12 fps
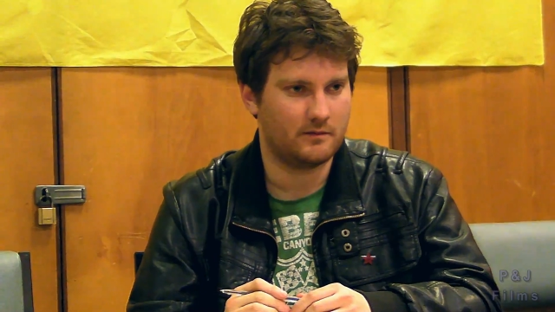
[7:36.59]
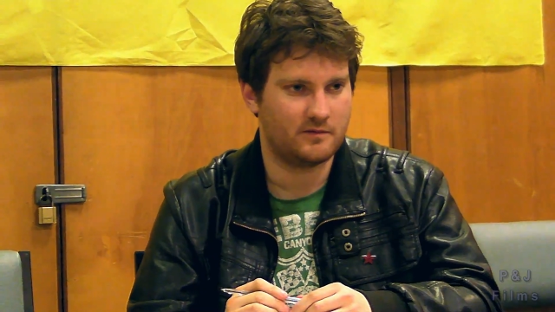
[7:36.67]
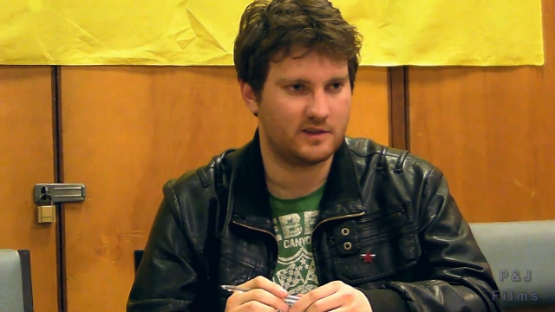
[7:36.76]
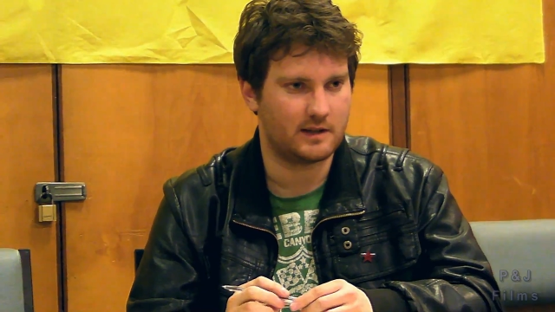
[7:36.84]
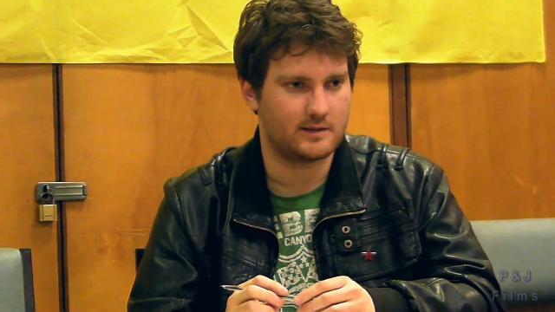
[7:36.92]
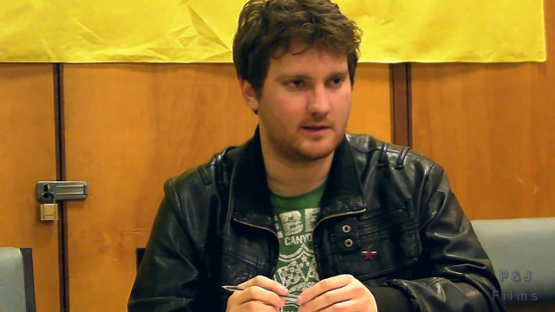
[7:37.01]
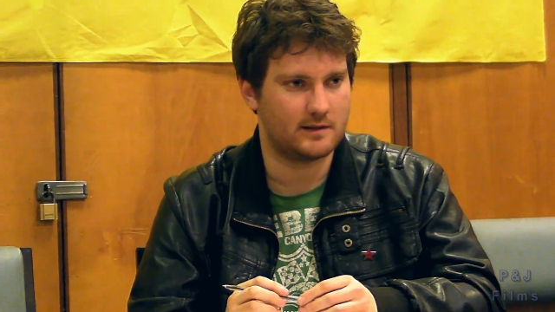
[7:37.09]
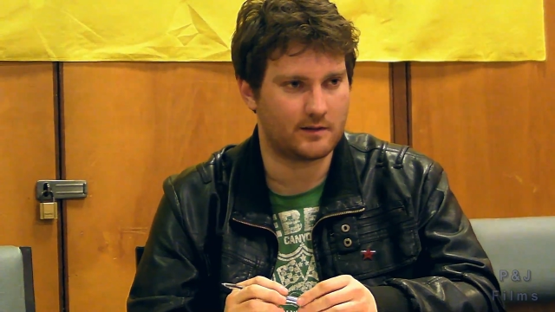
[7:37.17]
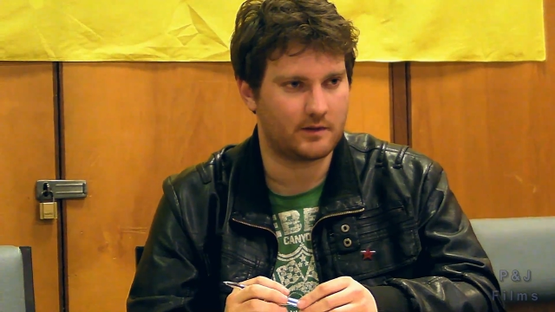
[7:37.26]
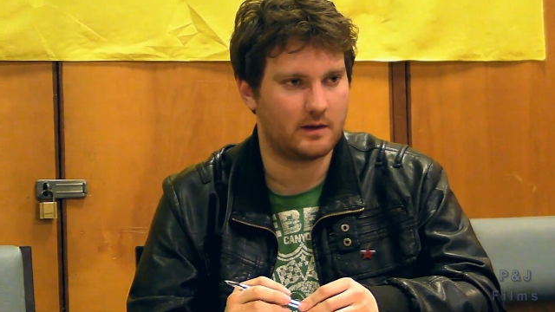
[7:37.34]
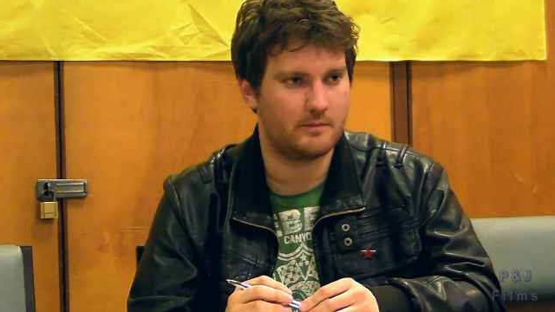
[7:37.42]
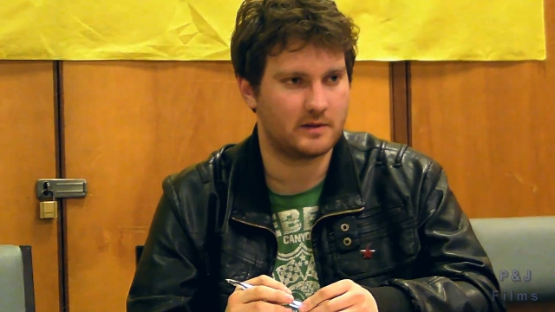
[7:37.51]

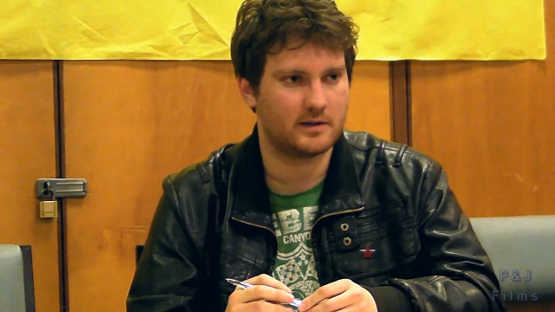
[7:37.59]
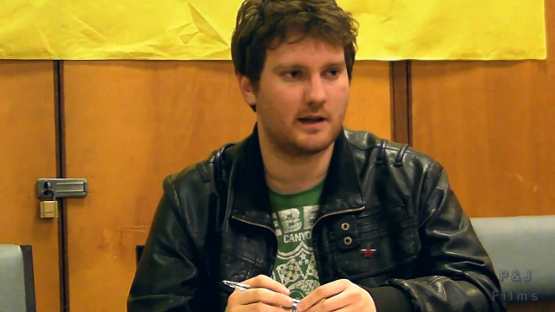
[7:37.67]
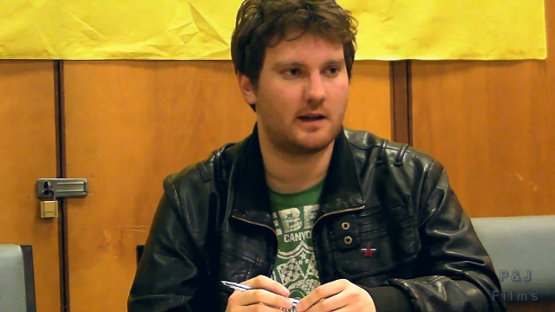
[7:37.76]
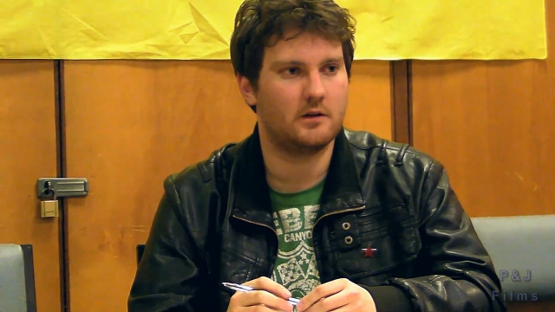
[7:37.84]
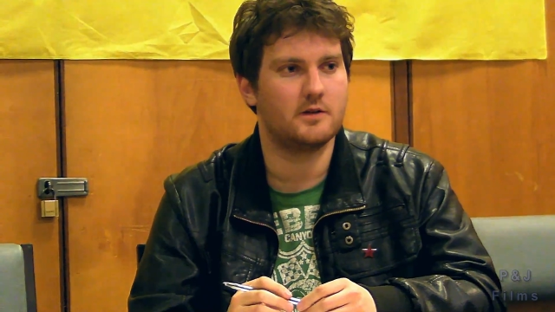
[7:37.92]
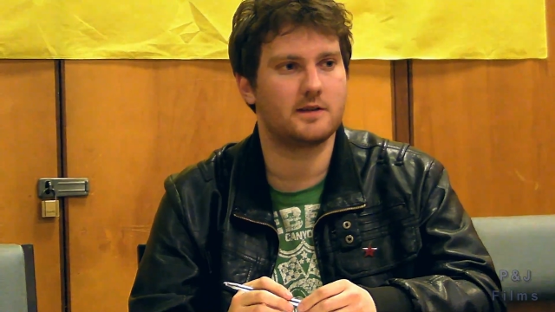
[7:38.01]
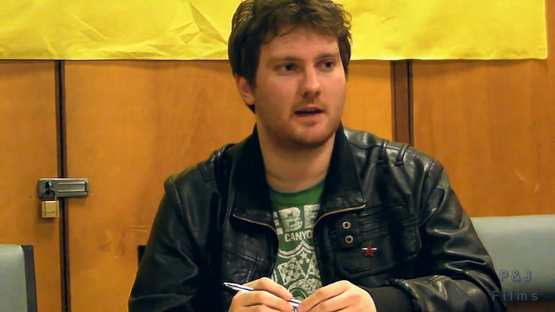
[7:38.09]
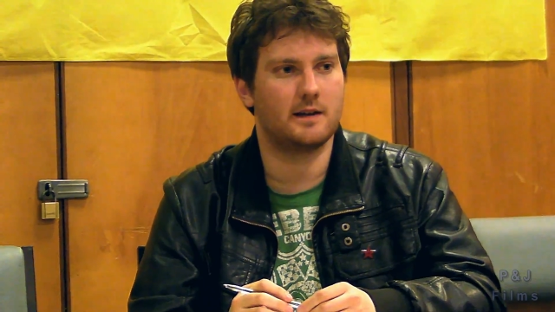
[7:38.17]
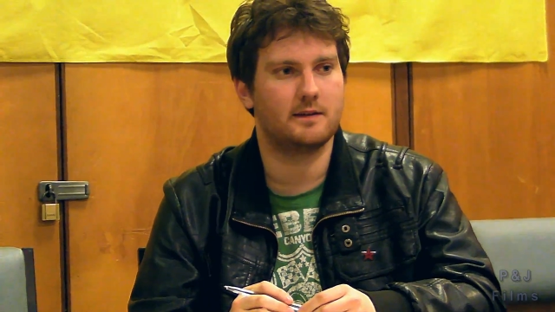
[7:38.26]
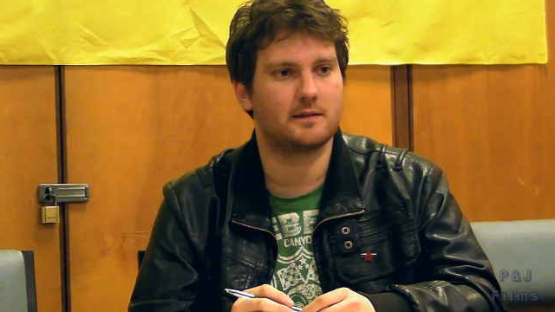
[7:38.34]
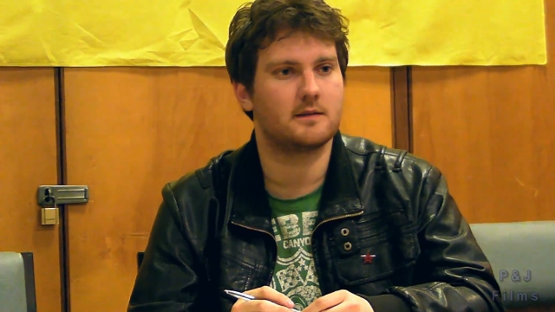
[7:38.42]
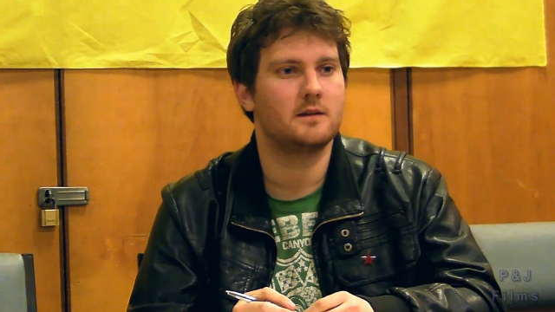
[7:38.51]
60-70%, who said
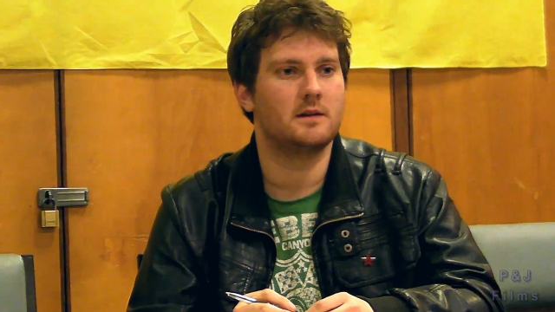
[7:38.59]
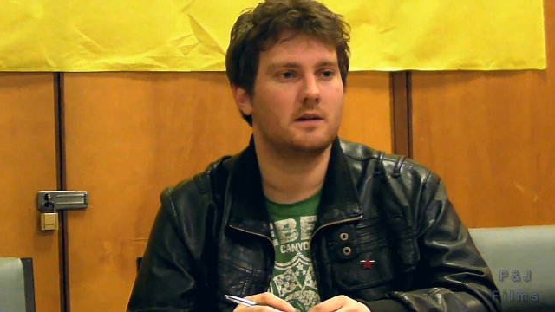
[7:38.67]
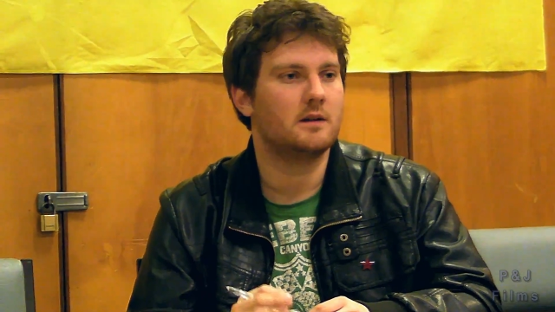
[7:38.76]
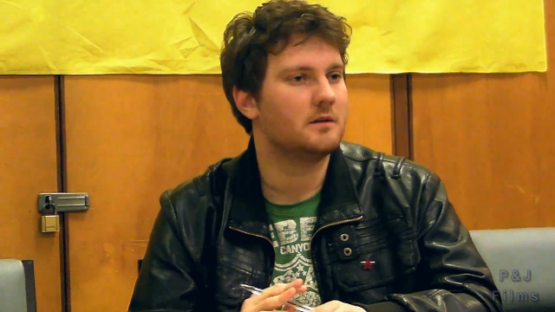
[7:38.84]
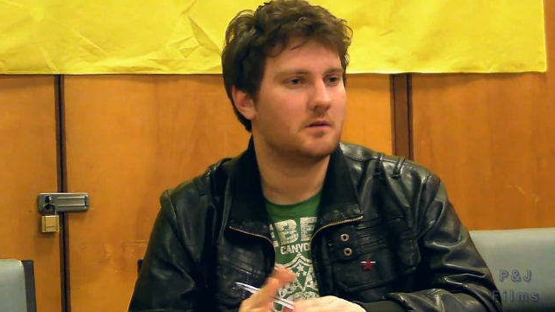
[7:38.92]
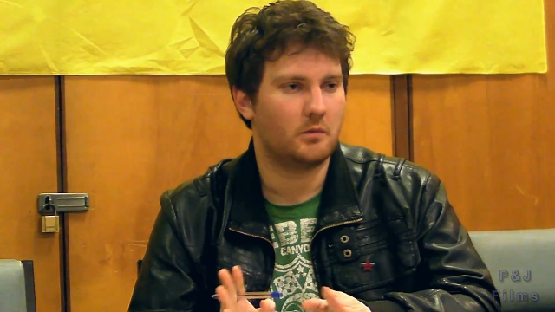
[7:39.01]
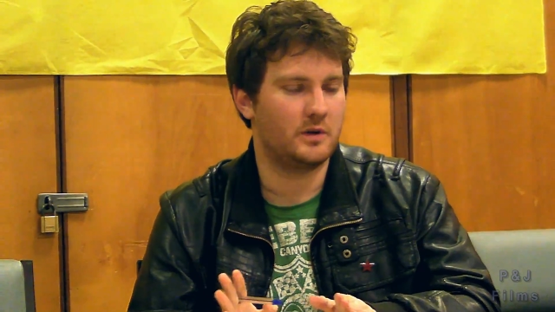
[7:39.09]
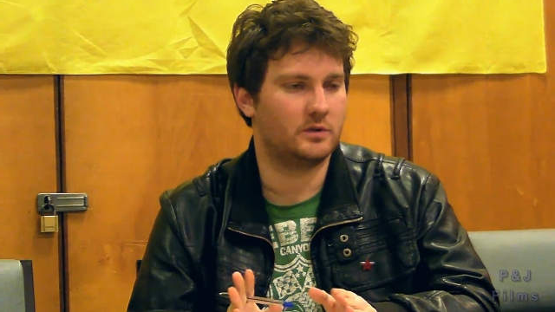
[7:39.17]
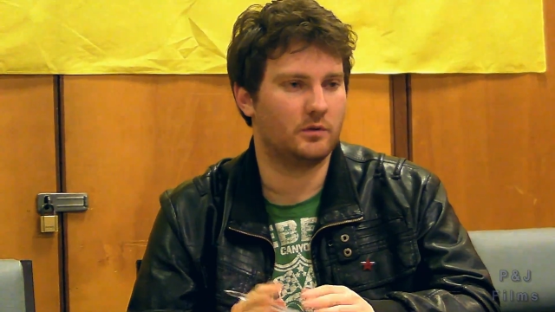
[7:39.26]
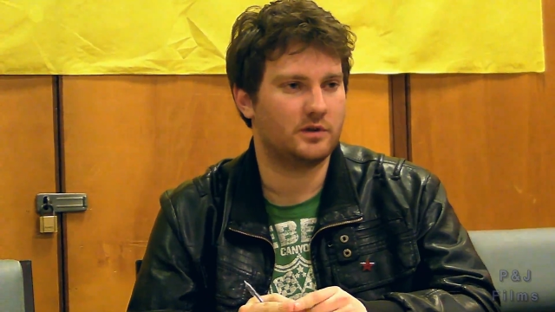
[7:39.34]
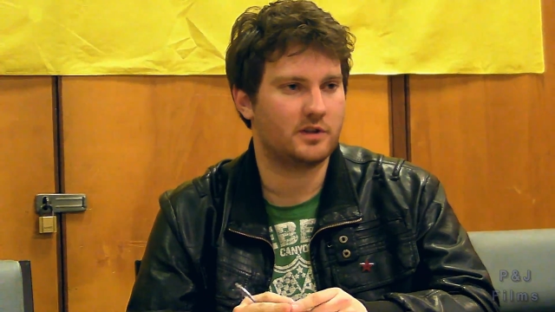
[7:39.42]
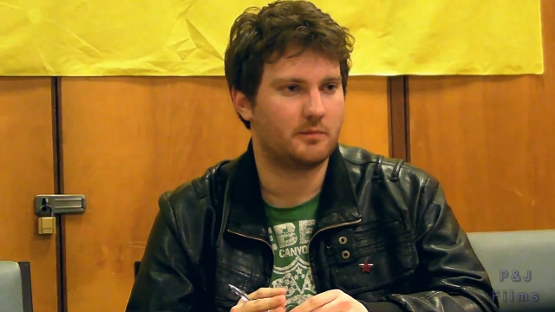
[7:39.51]
we
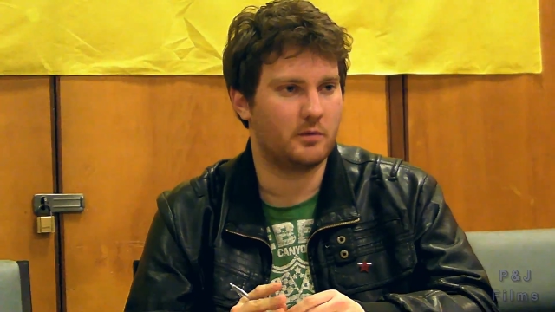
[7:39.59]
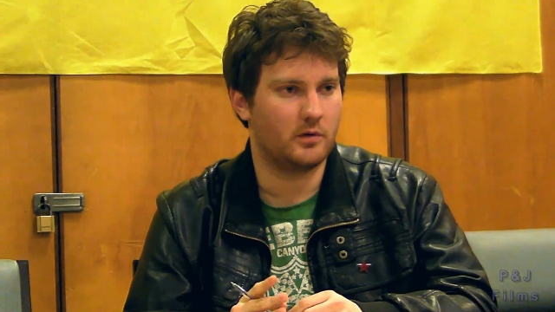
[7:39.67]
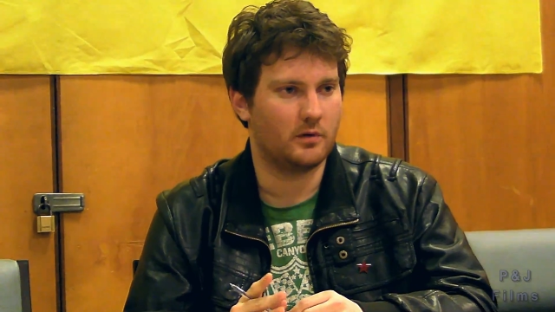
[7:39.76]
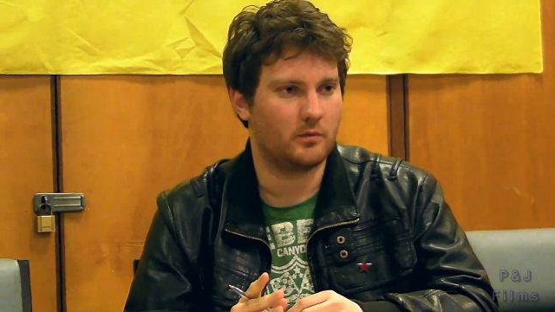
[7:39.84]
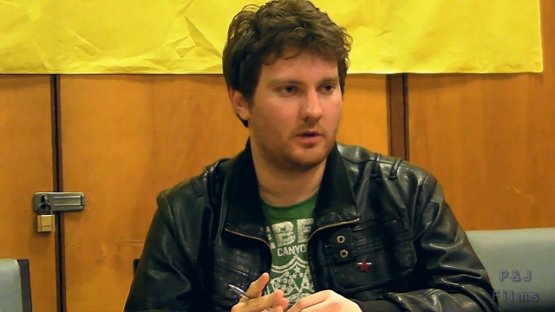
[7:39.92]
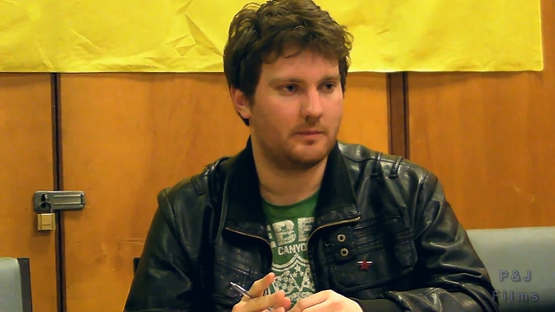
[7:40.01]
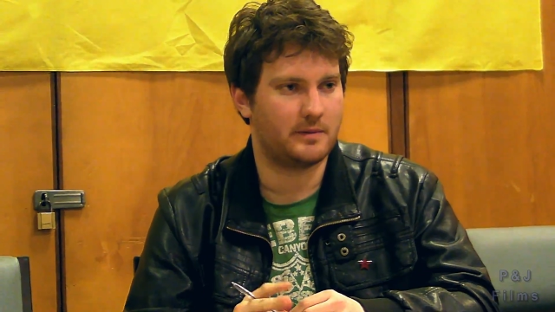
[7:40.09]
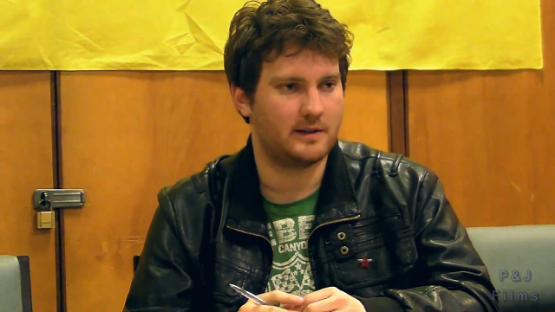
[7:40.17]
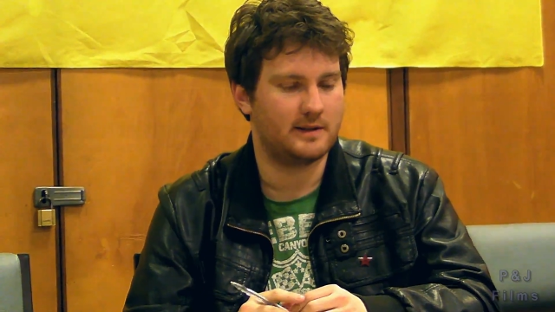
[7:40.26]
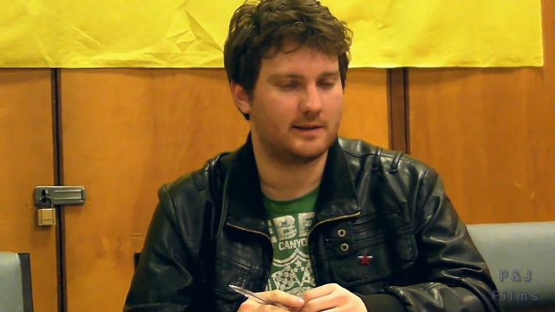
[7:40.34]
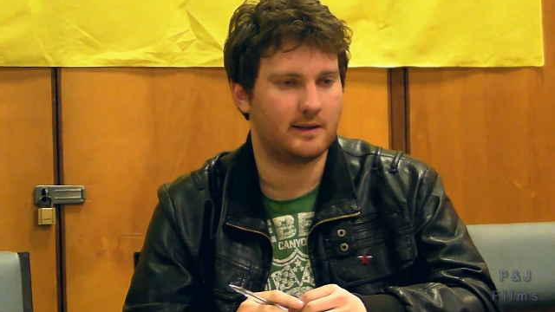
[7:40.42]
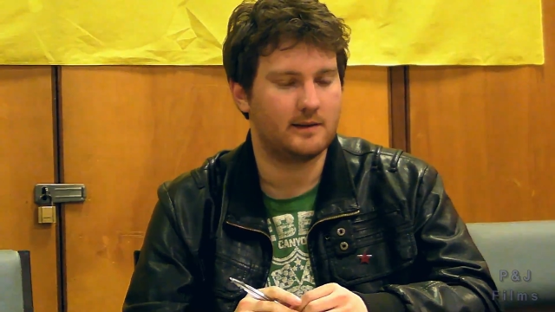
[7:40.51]
don't support what the
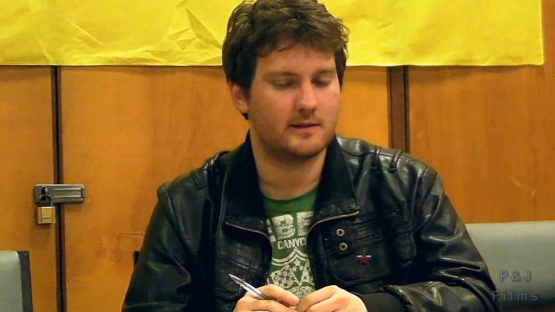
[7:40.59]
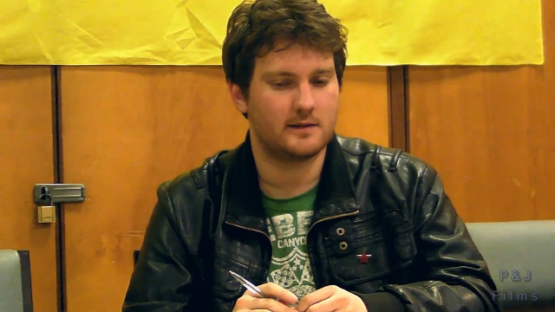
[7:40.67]
police did.